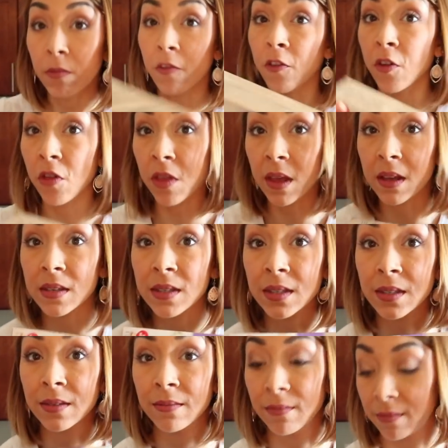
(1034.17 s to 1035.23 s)
for this,
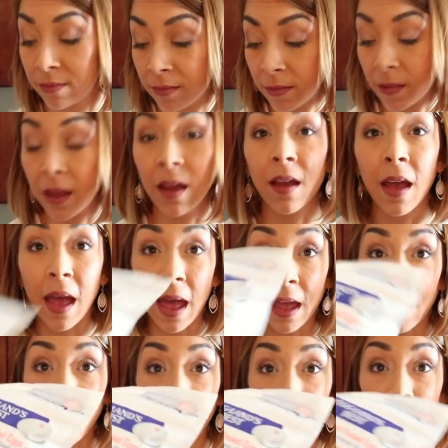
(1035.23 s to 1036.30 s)

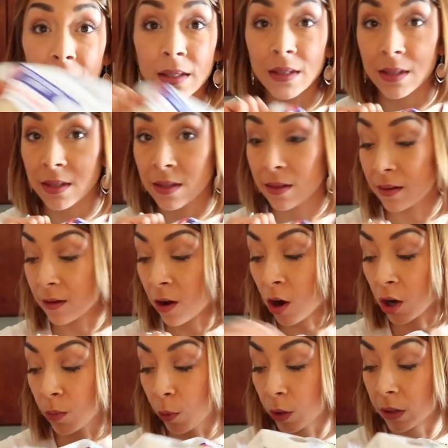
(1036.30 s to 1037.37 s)
egg whites,
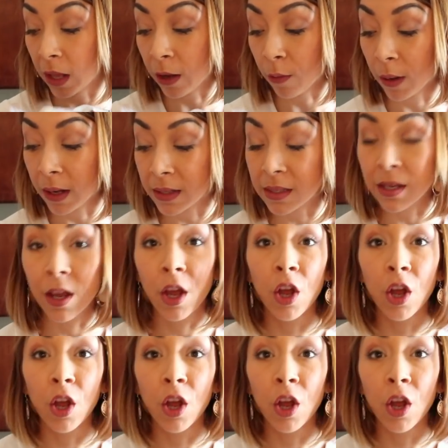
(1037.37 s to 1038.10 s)
hard boiled egg whites,